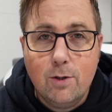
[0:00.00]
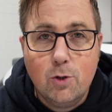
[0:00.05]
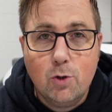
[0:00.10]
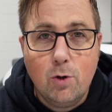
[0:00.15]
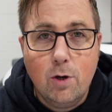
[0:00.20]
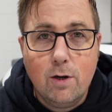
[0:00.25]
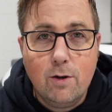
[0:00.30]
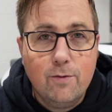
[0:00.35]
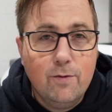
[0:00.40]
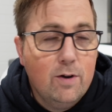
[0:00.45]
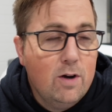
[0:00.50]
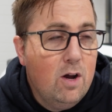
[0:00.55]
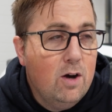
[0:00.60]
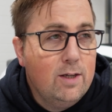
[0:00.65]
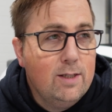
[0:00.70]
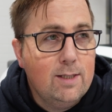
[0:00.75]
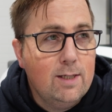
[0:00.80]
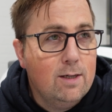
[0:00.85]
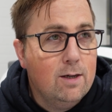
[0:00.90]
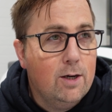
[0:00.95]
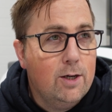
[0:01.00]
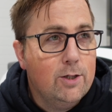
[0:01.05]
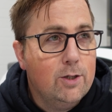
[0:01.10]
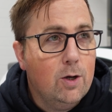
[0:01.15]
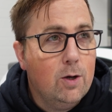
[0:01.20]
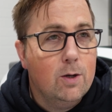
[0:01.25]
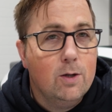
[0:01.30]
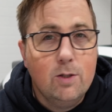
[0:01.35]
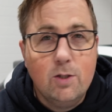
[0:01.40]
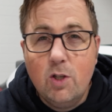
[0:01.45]
truck for
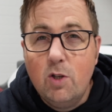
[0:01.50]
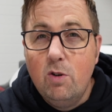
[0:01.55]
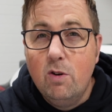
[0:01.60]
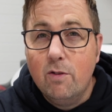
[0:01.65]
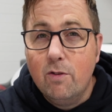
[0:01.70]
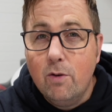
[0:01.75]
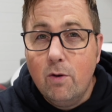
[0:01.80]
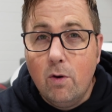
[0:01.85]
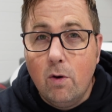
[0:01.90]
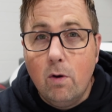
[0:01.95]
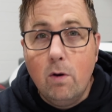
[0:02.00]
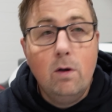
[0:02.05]
$99. Who'd have thought?